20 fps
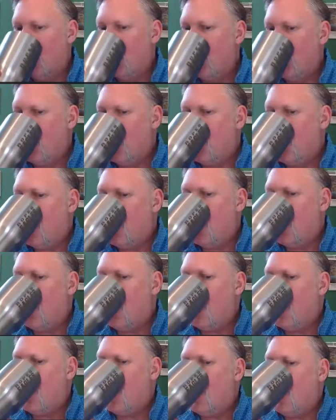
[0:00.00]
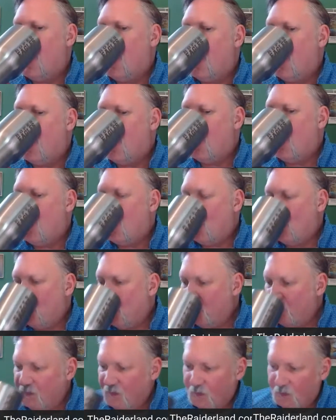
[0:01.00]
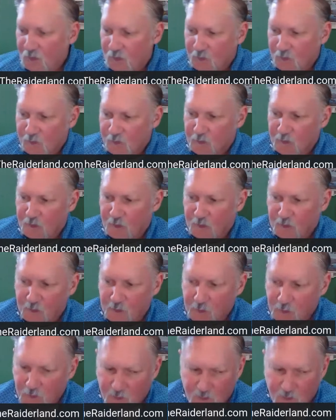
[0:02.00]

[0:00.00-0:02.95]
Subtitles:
[no speech]